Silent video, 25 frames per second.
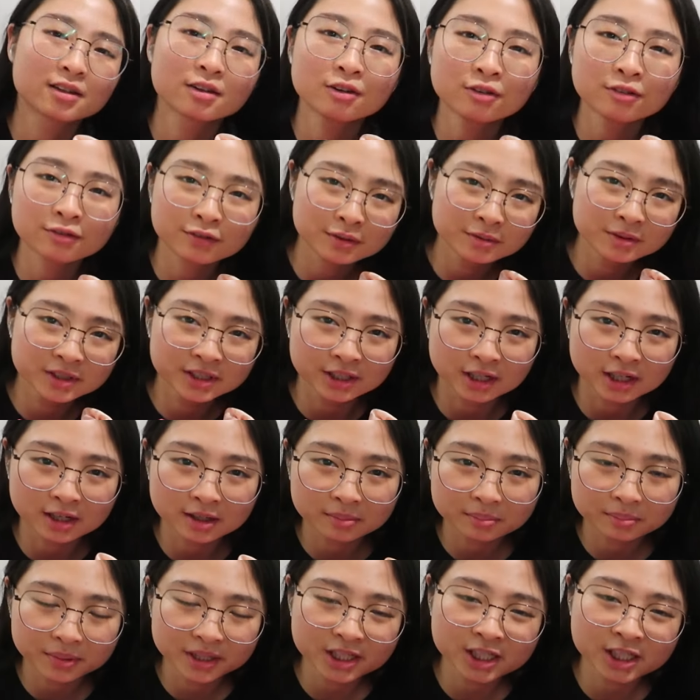so for
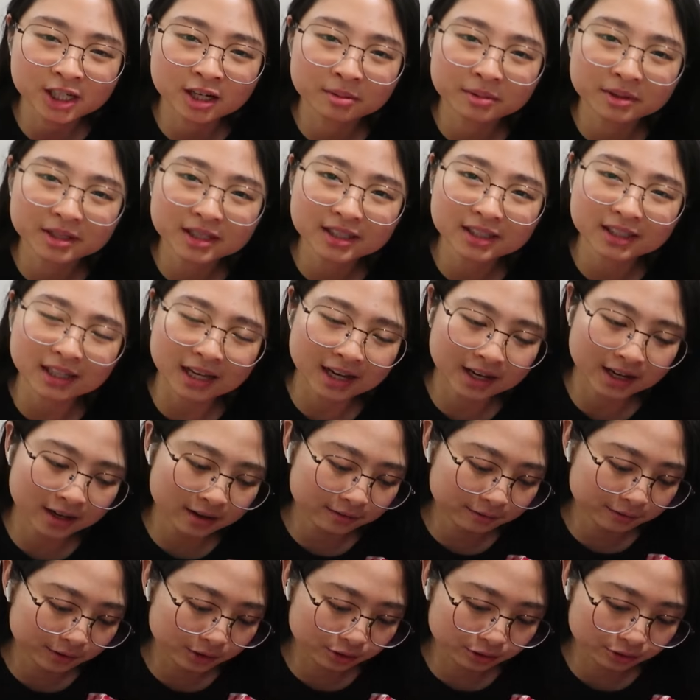pajamas I
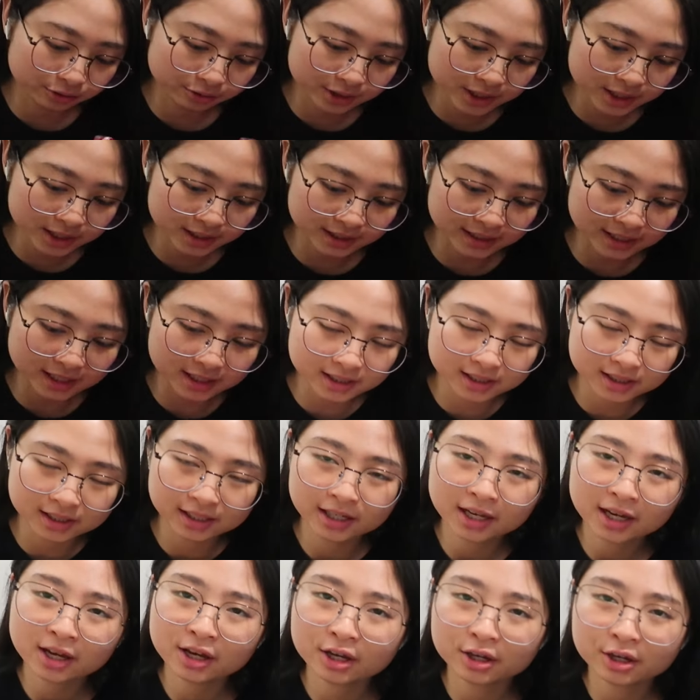have 3 sets,
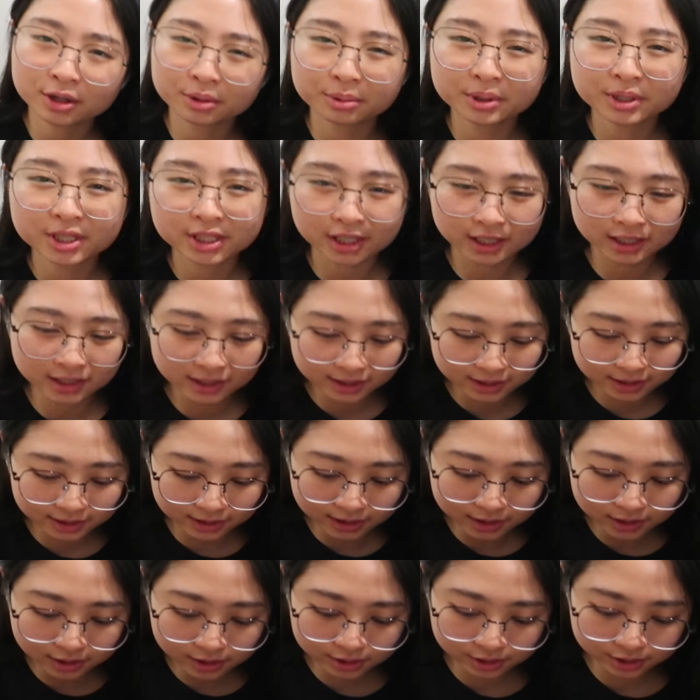which I
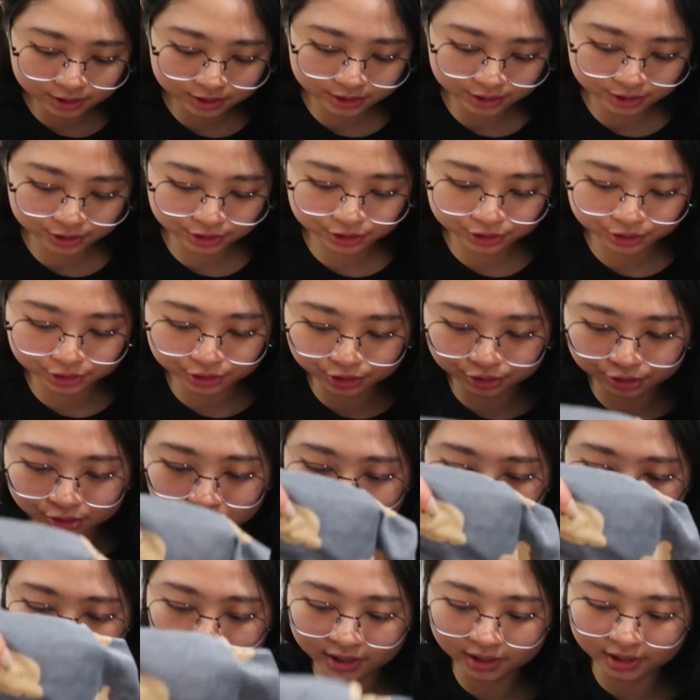think
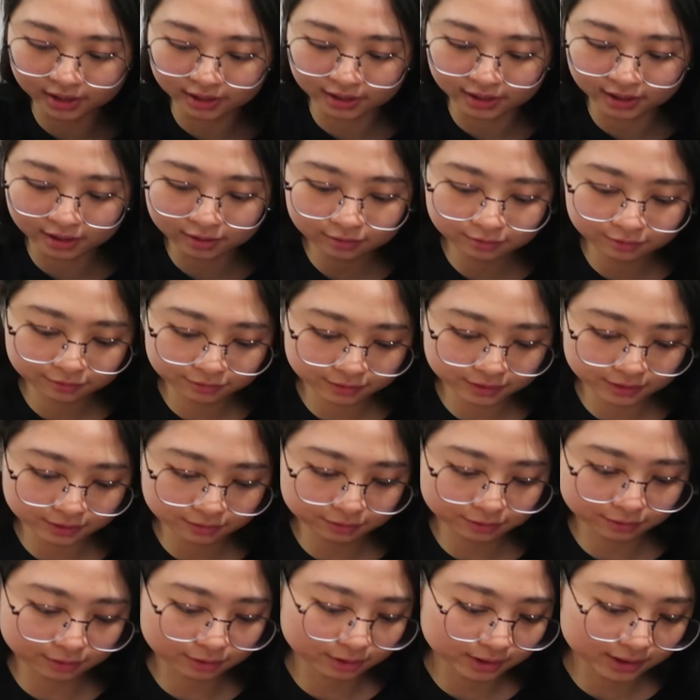should be enough
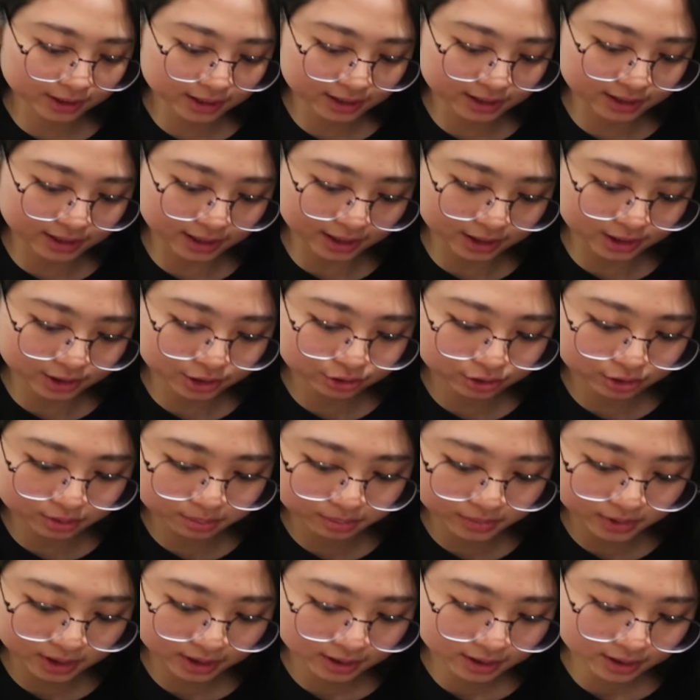for the entire
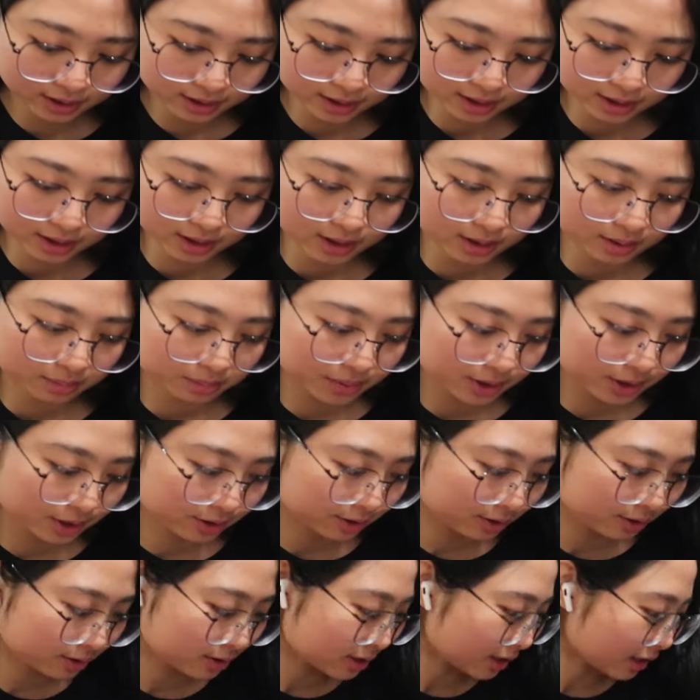trip,
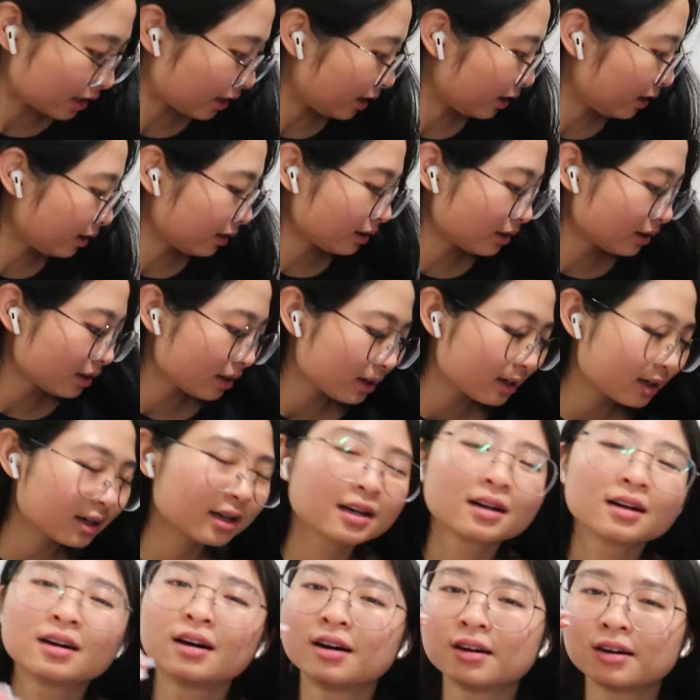because A,
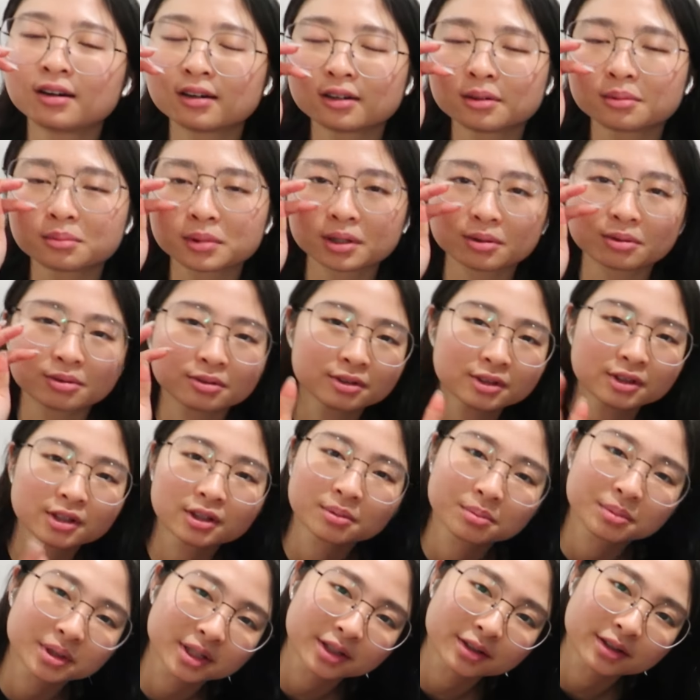I'm only
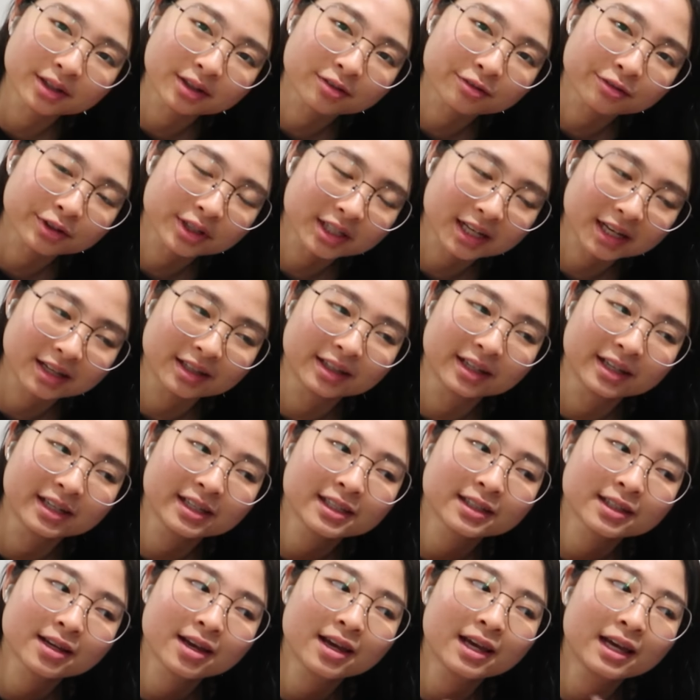gonna be here for 10
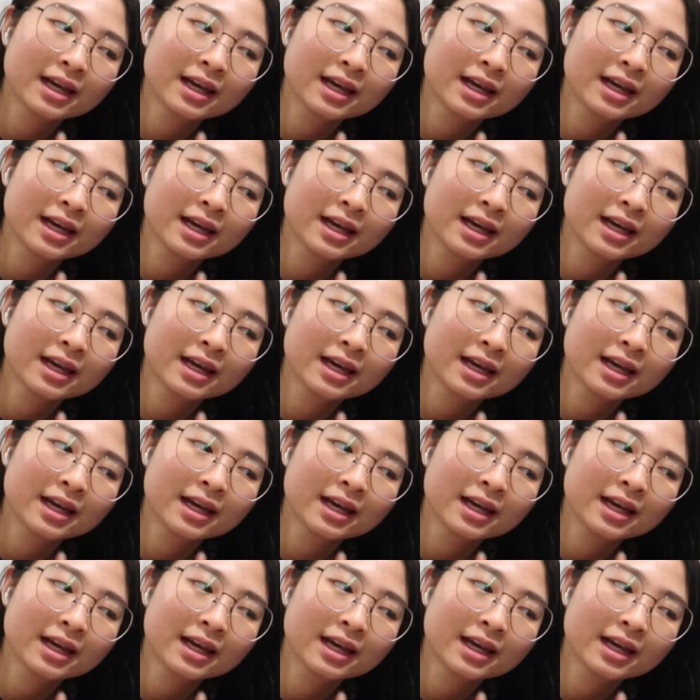days,